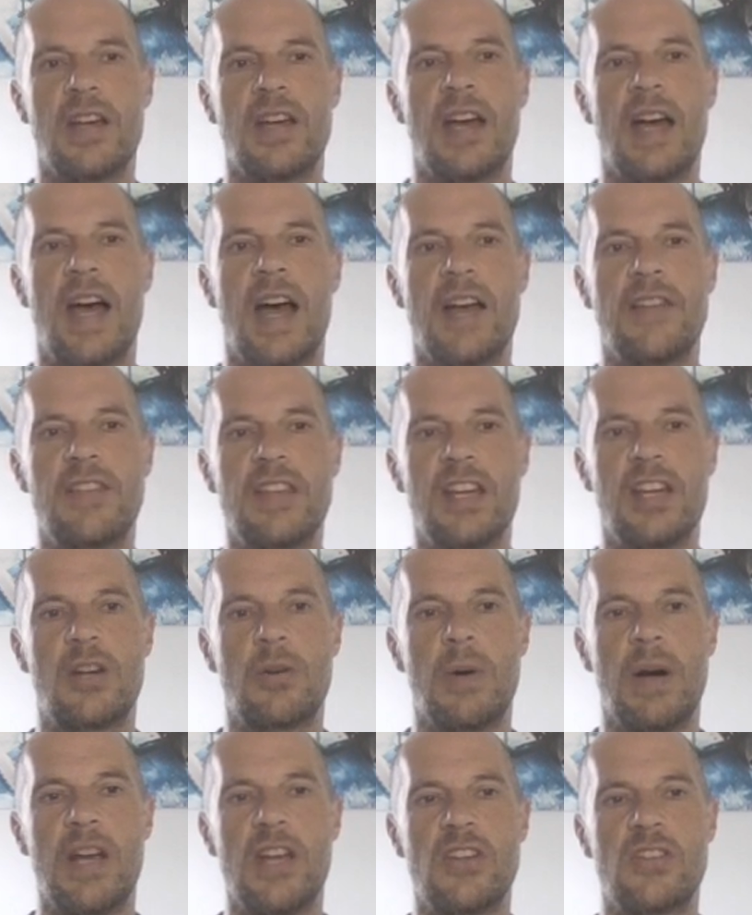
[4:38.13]
and the
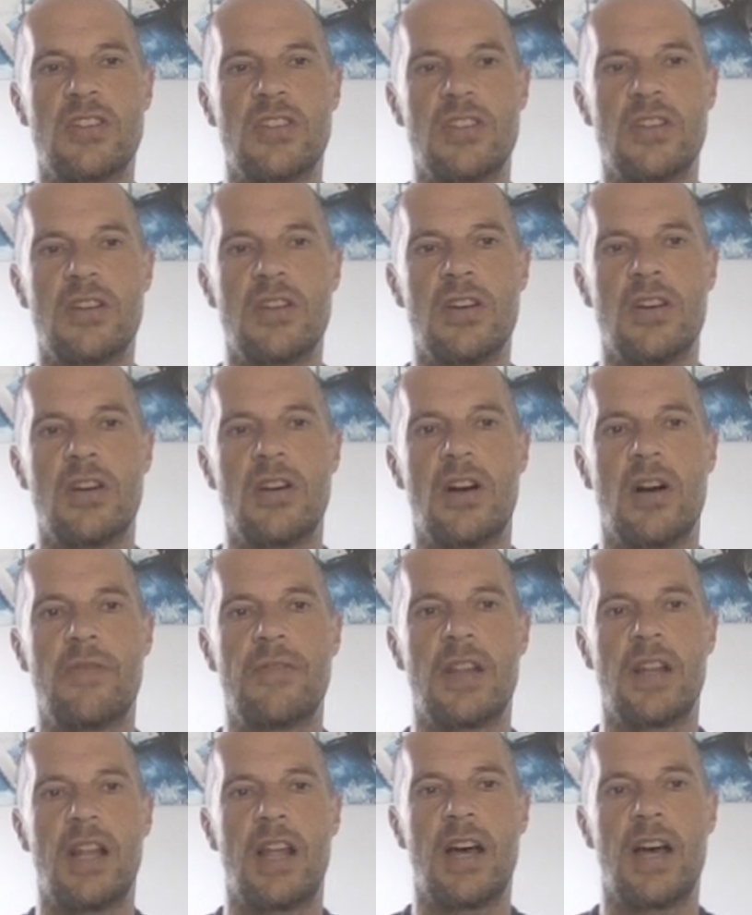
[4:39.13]
equation of the
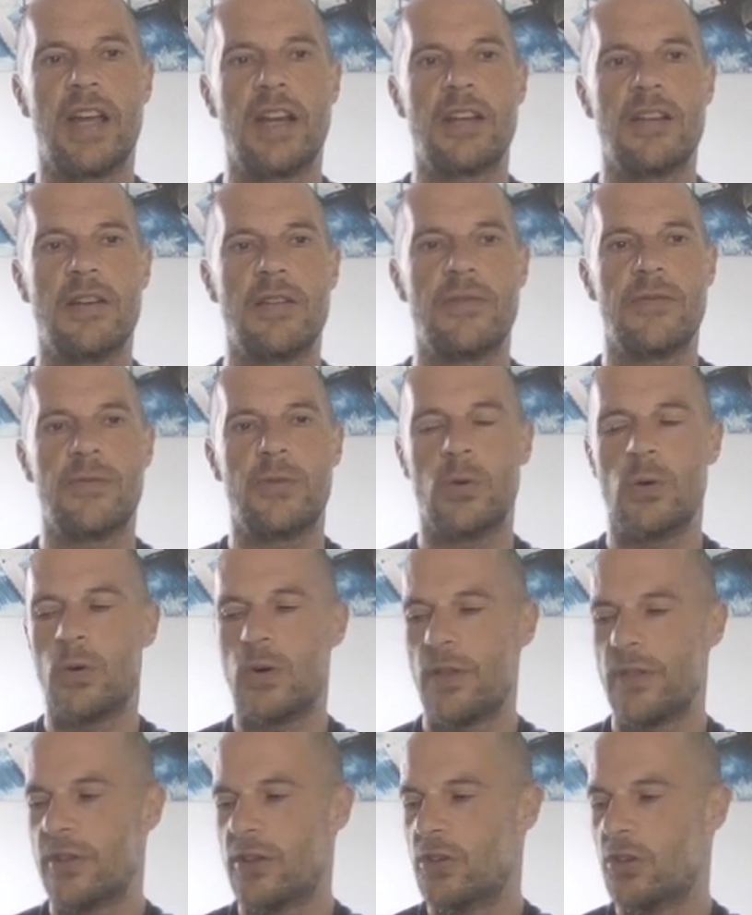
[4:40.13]
line for
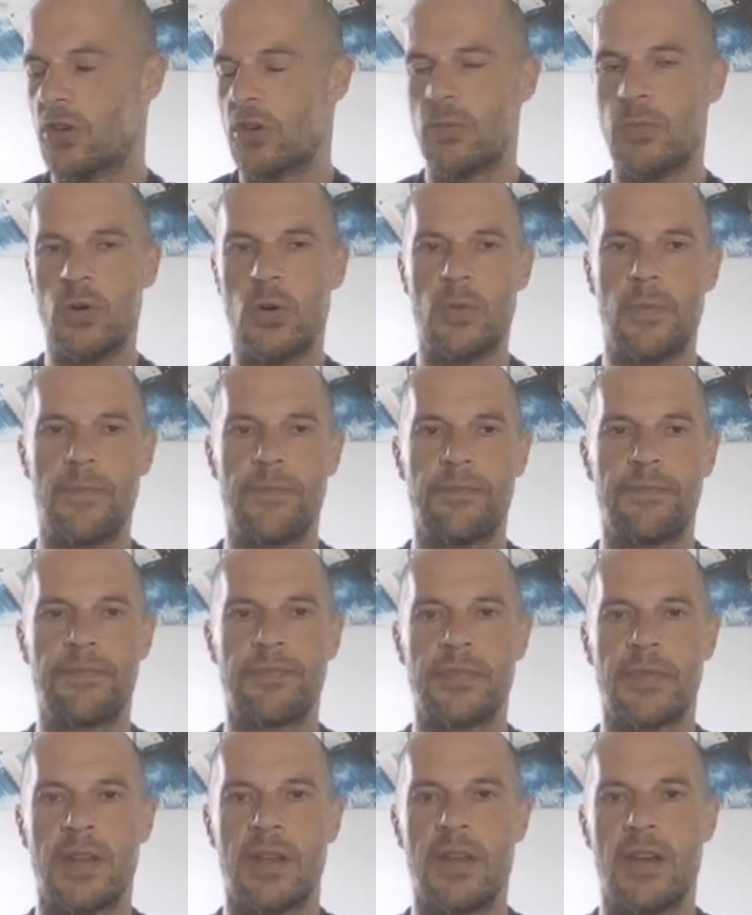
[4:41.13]
the normal.
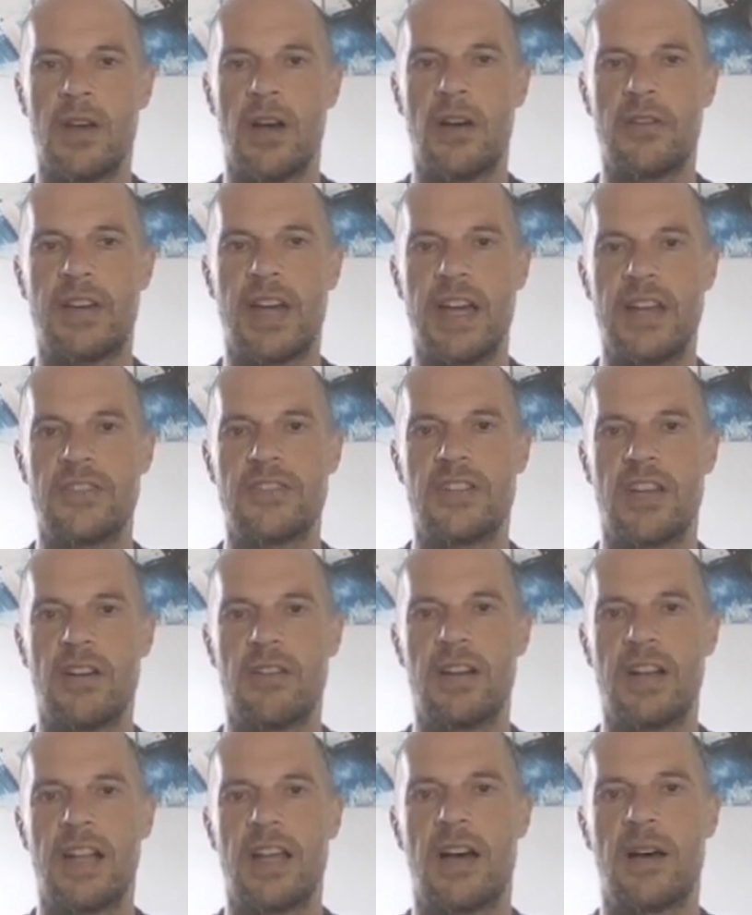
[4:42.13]
Okay,
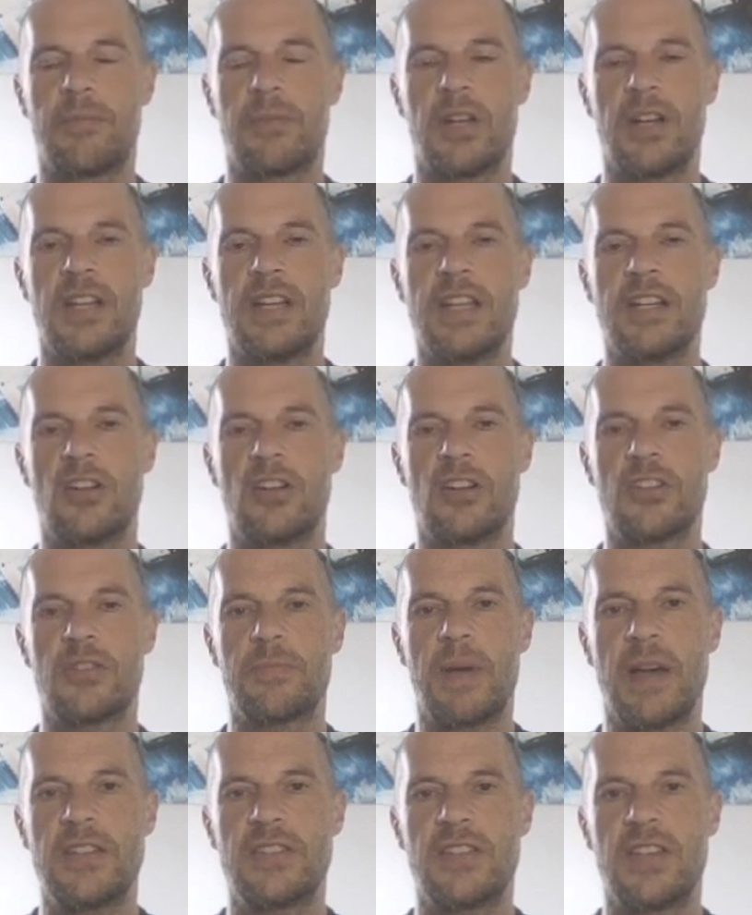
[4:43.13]
so I'm going to need a lot of
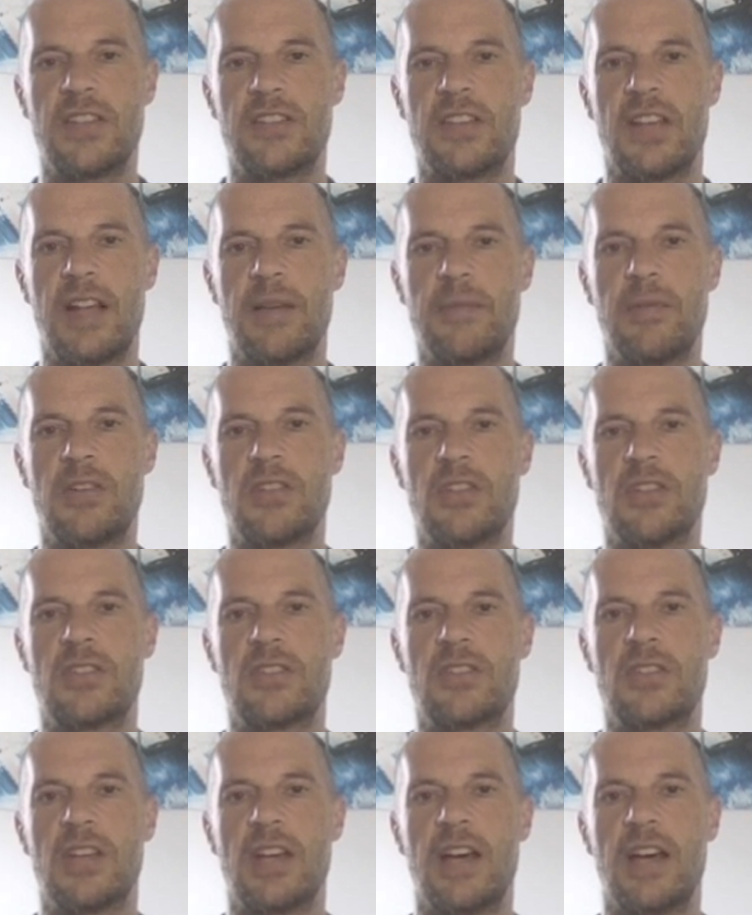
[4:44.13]
space here, so let me
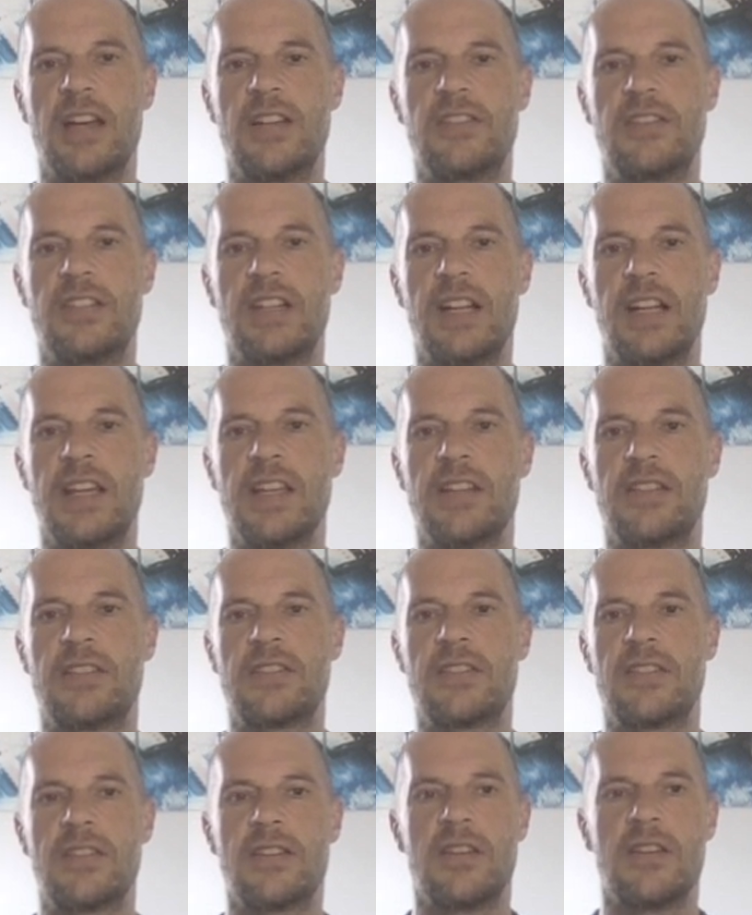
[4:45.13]
just
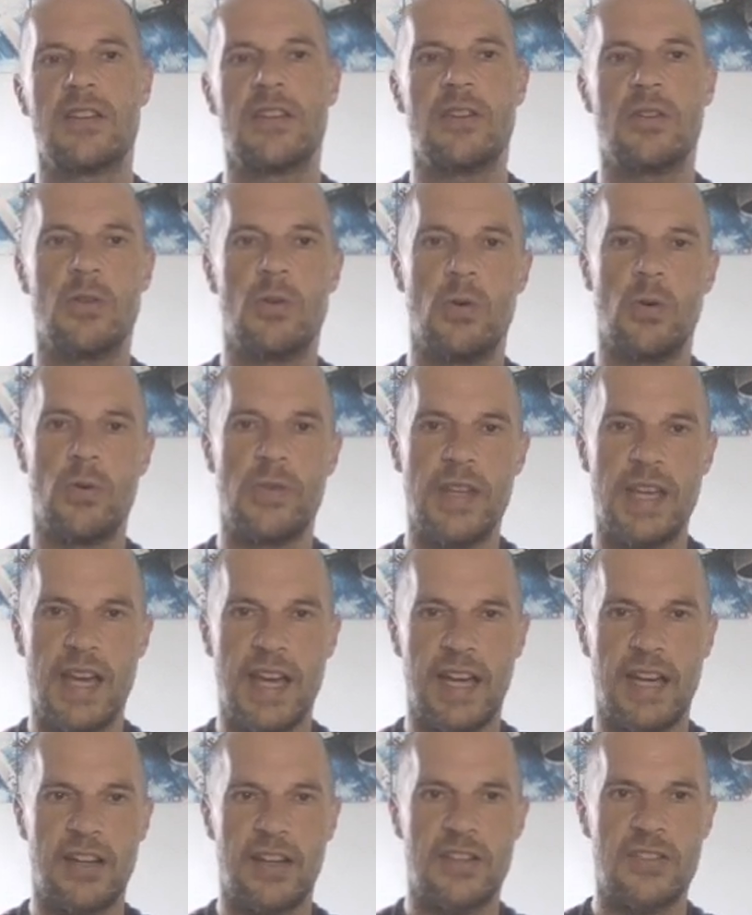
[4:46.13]
delete all the
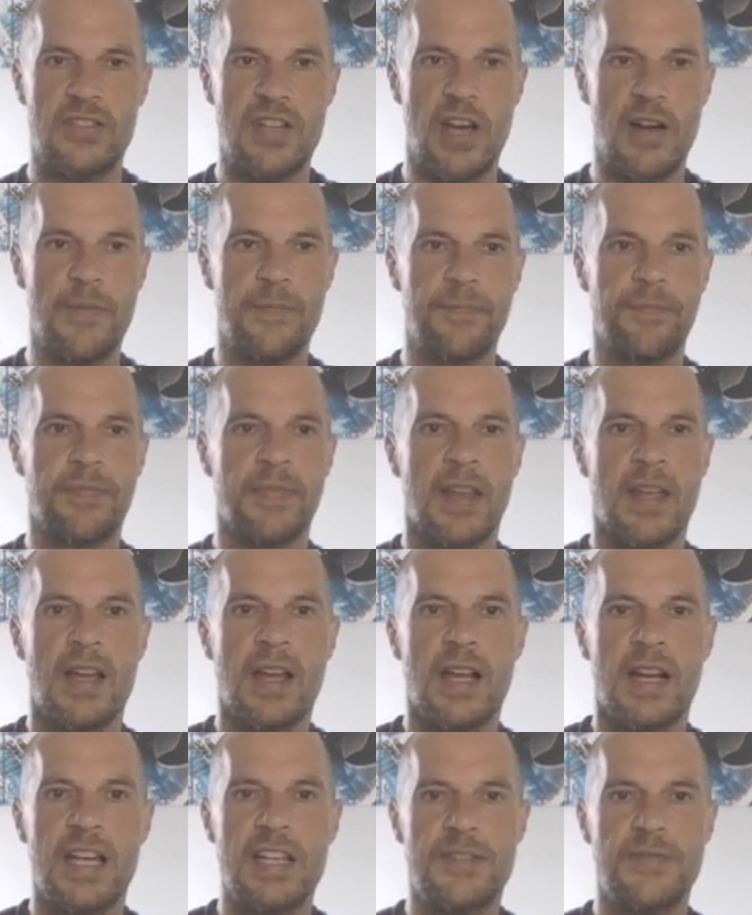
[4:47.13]
ink. So
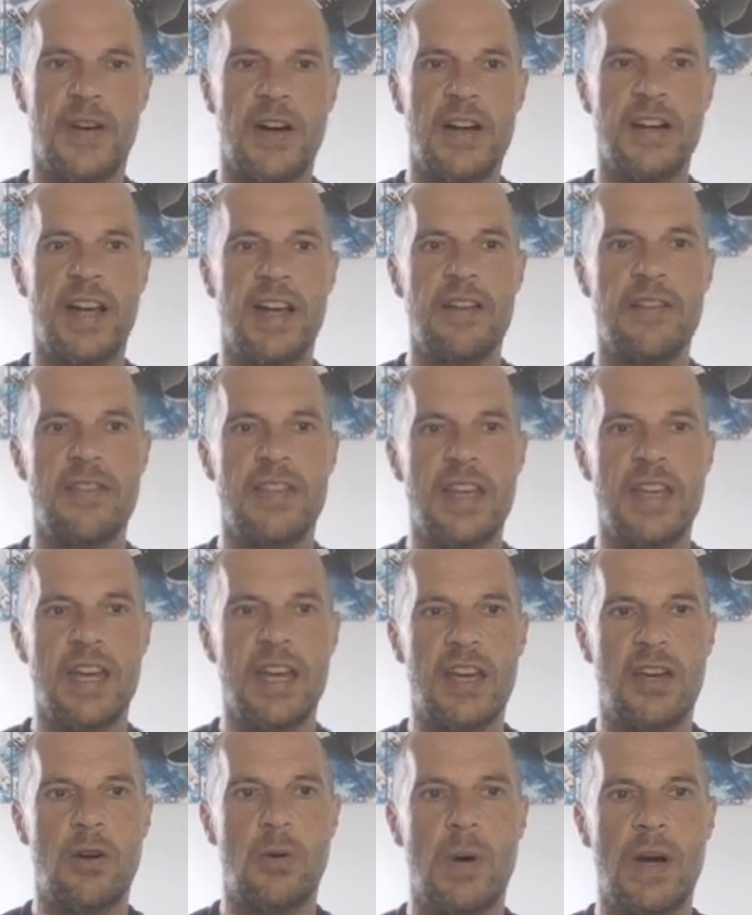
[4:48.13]
let's find out the
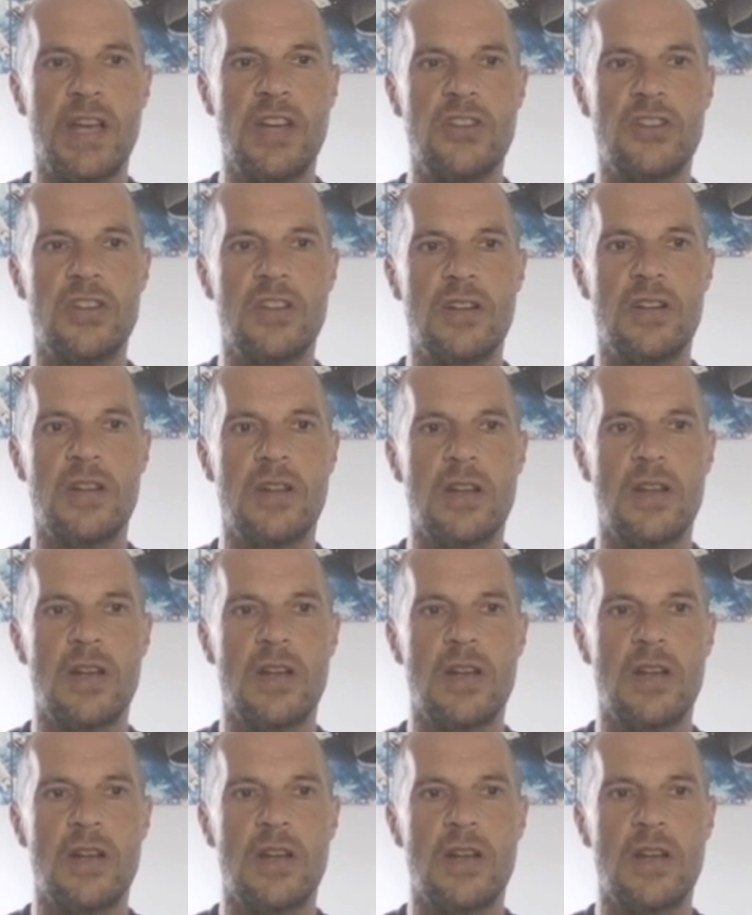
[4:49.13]
equation